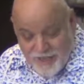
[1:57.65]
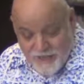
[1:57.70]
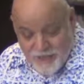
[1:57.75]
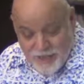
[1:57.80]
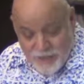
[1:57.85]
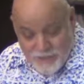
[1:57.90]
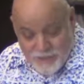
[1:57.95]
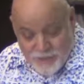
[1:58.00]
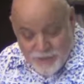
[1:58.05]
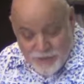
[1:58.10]
of
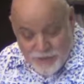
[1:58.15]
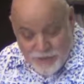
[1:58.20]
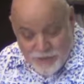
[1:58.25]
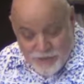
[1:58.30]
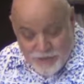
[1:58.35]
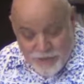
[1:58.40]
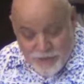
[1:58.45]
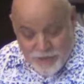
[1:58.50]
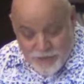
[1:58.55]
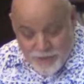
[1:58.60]
chapter
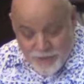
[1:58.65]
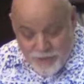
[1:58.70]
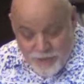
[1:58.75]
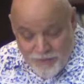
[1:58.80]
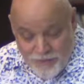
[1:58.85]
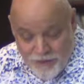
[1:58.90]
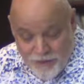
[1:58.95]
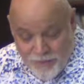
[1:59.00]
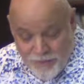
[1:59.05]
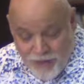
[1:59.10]
2 says, when
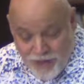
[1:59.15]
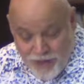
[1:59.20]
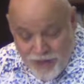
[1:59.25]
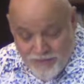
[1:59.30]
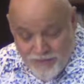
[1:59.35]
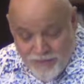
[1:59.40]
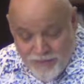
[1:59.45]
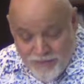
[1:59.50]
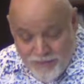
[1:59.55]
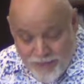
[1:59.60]
they
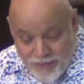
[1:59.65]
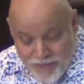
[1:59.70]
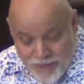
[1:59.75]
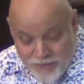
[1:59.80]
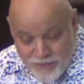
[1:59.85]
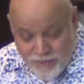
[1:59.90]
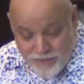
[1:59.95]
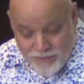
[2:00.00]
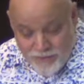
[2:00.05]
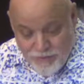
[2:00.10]
arrived at the
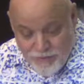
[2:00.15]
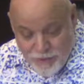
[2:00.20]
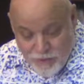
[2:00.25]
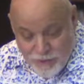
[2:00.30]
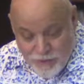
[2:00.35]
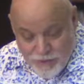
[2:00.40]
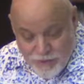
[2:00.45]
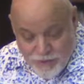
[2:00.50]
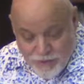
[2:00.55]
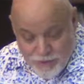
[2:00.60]
house of the
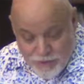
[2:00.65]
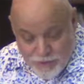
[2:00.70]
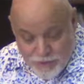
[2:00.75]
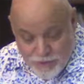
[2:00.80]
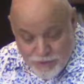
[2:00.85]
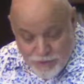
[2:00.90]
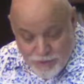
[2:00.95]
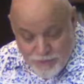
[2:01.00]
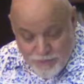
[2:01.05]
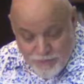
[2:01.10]
Lord in
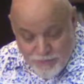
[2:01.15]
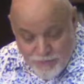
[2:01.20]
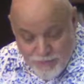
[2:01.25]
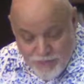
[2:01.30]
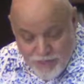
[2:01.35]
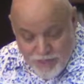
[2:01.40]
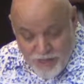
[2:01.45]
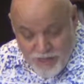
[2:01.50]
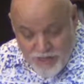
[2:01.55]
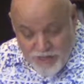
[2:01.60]
Jerusalem,
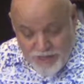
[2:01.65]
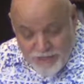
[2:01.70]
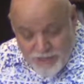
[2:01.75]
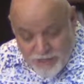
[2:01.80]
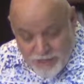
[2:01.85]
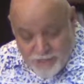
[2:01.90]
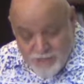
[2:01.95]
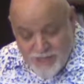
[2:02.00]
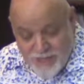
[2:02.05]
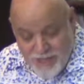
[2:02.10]

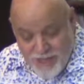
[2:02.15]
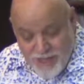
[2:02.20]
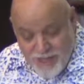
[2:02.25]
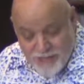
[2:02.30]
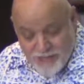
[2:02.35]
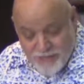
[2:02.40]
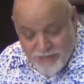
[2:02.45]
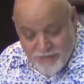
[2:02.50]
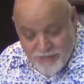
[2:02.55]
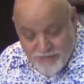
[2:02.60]
some of the heads of the